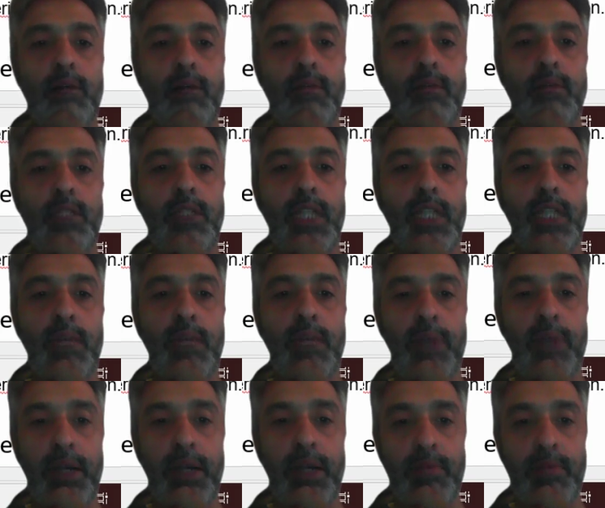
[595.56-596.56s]
detailed
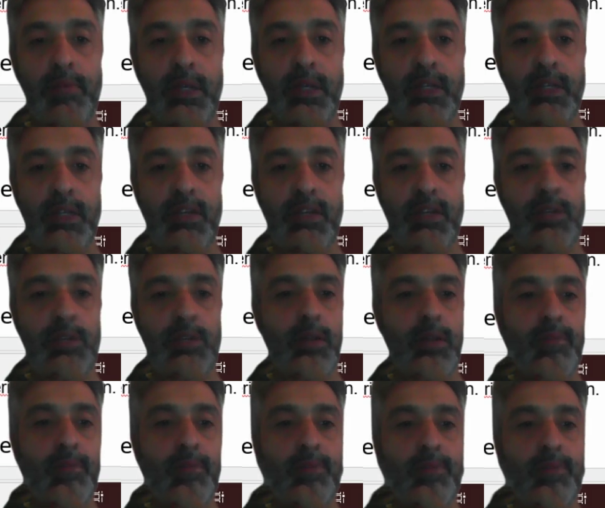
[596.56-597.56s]
breakup is available.
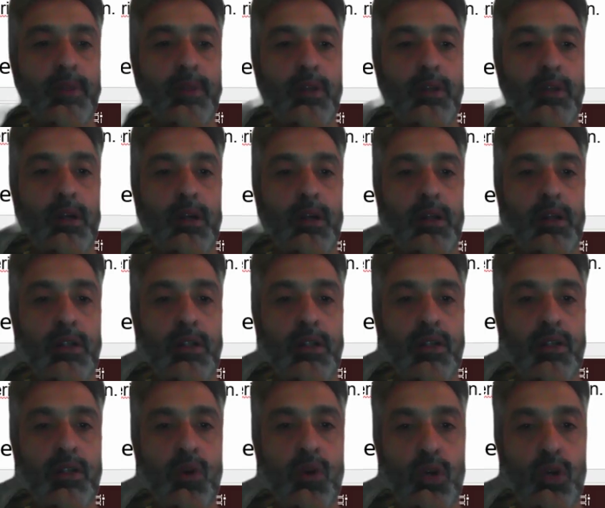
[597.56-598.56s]
This
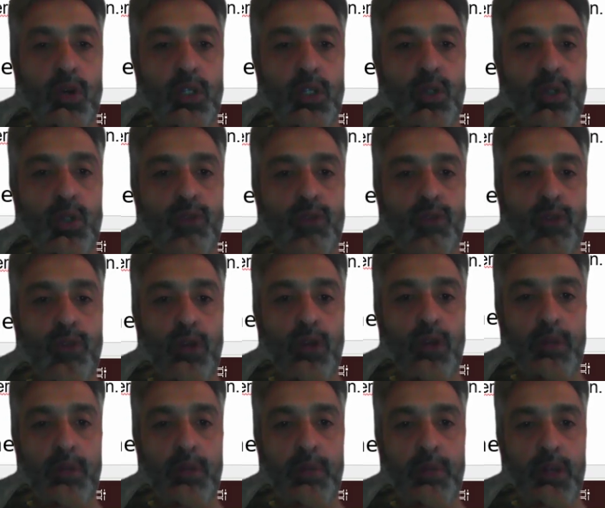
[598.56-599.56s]
is only used for
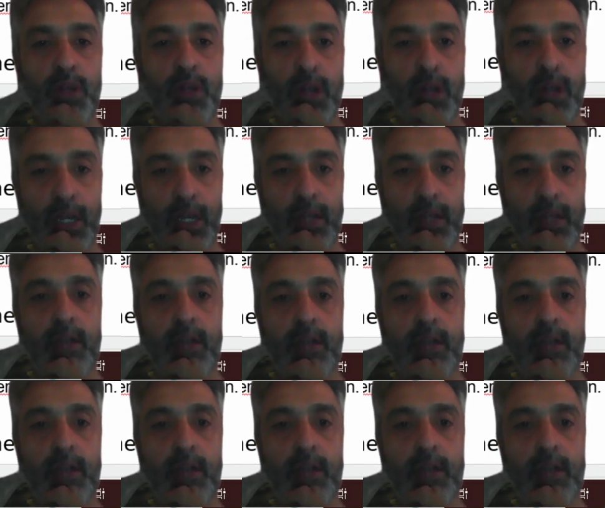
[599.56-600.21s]
periodic,